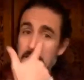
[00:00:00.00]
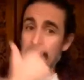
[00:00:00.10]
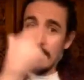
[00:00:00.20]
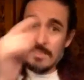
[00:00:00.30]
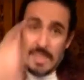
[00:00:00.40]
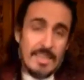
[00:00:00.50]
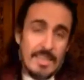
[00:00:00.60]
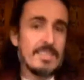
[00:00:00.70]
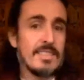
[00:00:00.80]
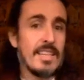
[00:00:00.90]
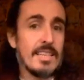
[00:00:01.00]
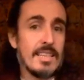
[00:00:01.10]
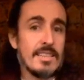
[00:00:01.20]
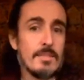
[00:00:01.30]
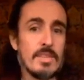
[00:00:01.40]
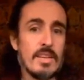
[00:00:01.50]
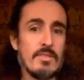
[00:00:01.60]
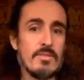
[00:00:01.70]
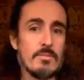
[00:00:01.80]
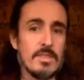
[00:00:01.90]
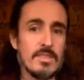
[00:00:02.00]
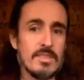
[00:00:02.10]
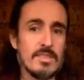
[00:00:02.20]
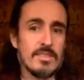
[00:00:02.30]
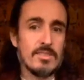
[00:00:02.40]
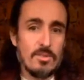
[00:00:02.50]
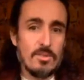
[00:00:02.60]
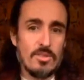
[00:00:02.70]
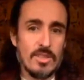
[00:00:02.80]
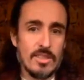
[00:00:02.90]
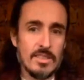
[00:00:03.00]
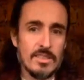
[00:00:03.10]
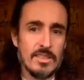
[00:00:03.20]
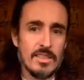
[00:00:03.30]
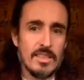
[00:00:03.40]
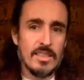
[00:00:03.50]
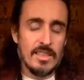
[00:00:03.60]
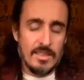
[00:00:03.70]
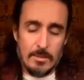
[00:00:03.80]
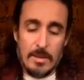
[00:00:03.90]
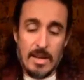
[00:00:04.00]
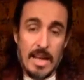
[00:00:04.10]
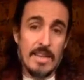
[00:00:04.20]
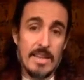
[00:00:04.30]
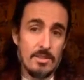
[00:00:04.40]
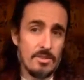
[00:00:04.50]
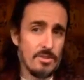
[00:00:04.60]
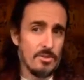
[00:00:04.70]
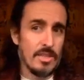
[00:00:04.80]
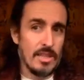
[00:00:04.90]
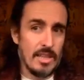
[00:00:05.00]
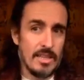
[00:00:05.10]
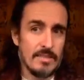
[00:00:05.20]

The second lesson that I'd like to bring out from this sutra is about how do you destroy a lie.